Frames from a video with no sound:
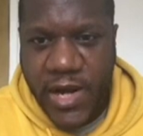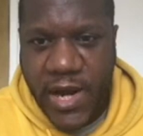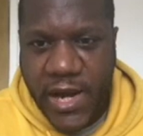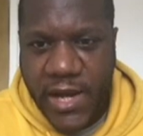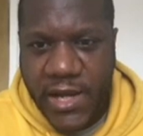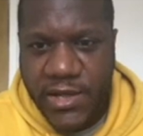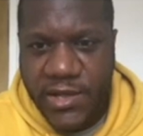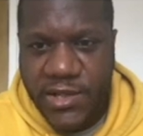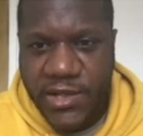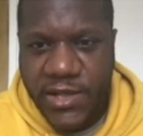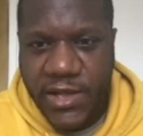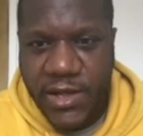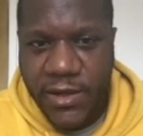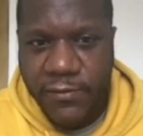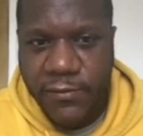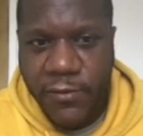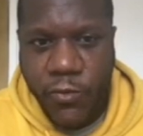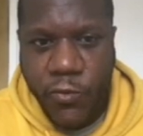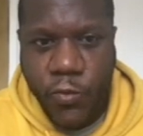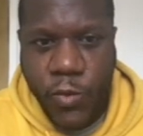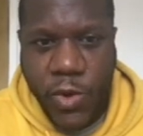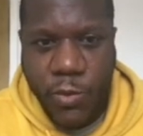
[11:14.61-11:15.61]
Hands tier
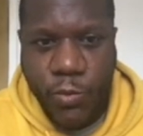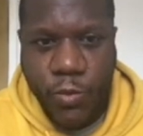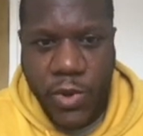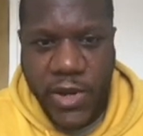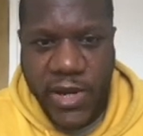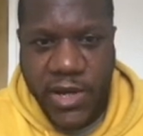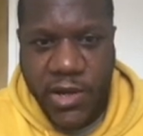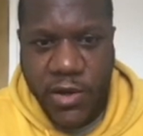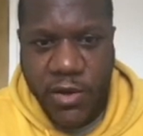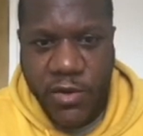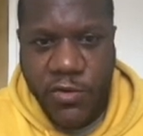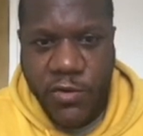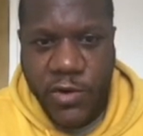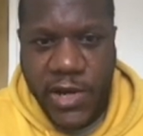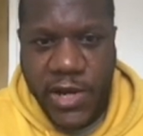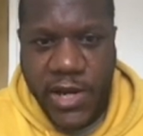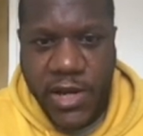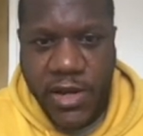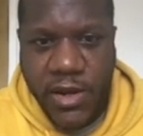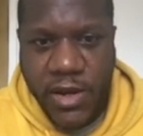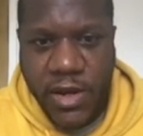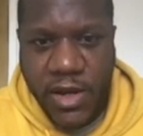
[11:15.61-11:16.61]
for 1 week
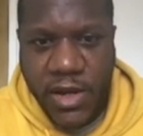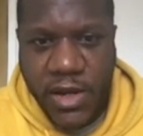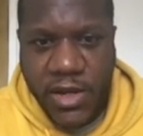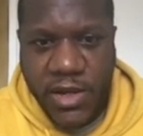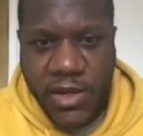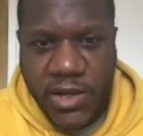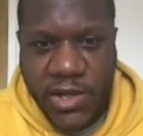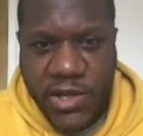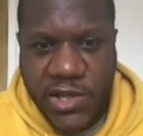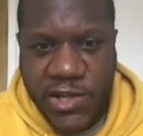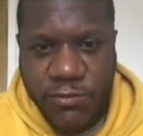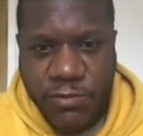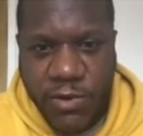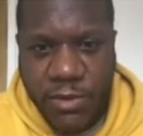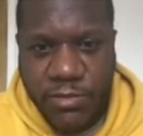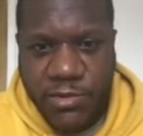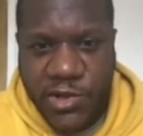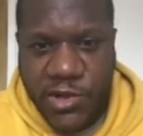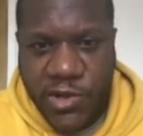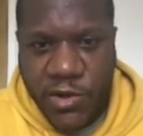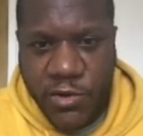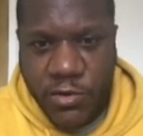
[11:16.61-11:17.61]
only. The
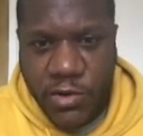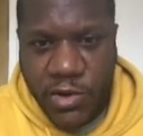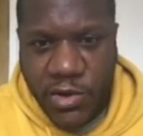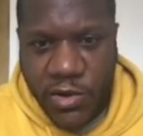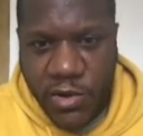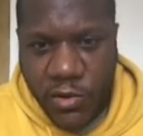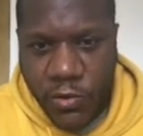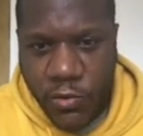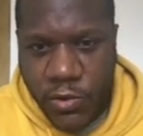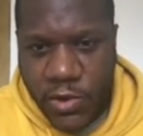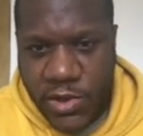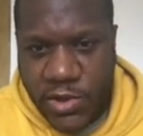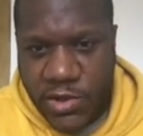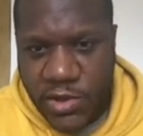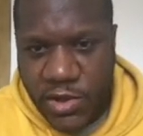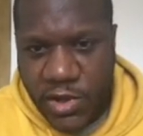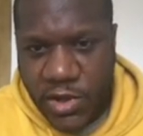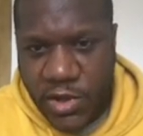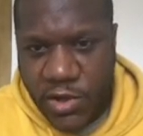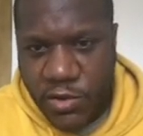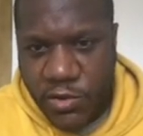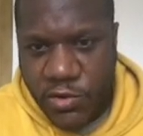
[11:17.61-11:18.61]
SWAPZ token holders
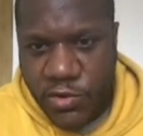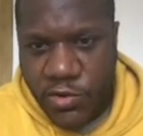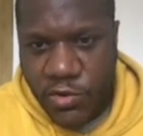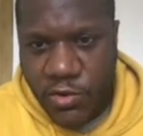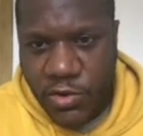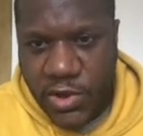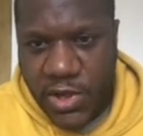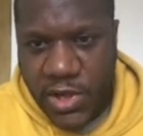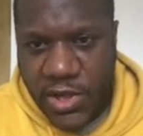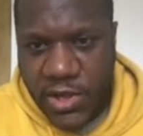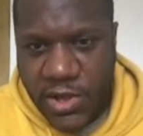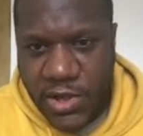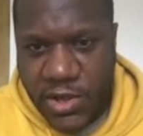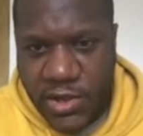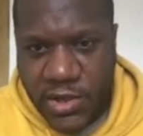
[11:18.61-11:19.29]
who join at